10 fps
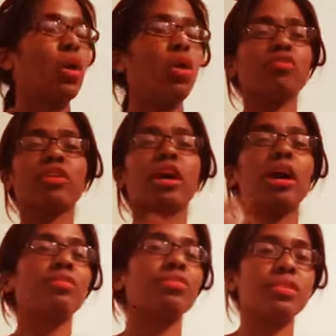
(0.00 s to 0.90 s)

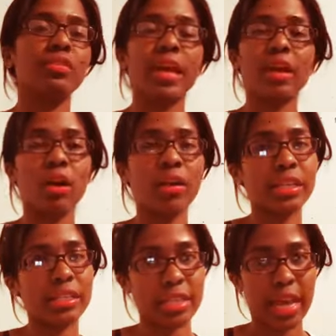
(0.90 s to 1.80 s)
overconfident they are in
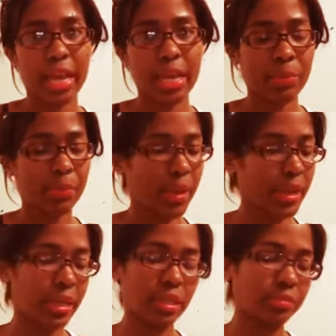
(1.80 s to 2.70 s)
this game.
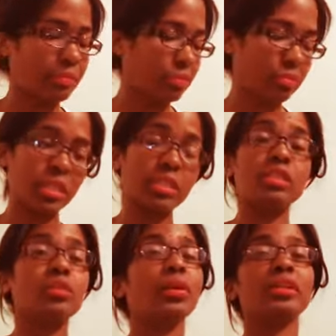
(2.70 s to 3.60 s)
Like, this
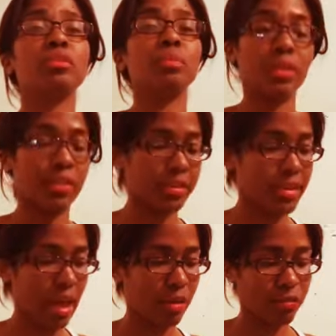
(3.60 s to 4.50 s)
is going to be their
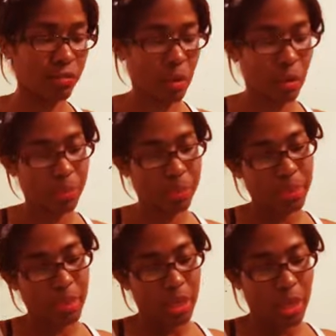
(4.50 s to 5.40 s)
downfall.
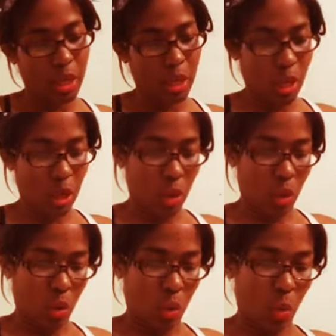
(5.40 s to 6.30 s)

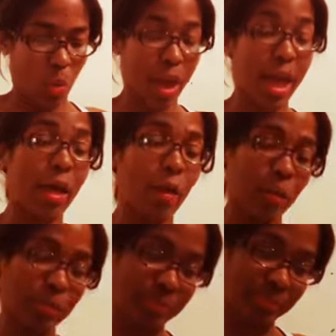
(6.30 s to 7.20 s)

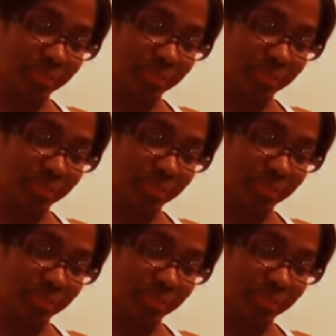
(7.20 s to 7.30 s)
Well,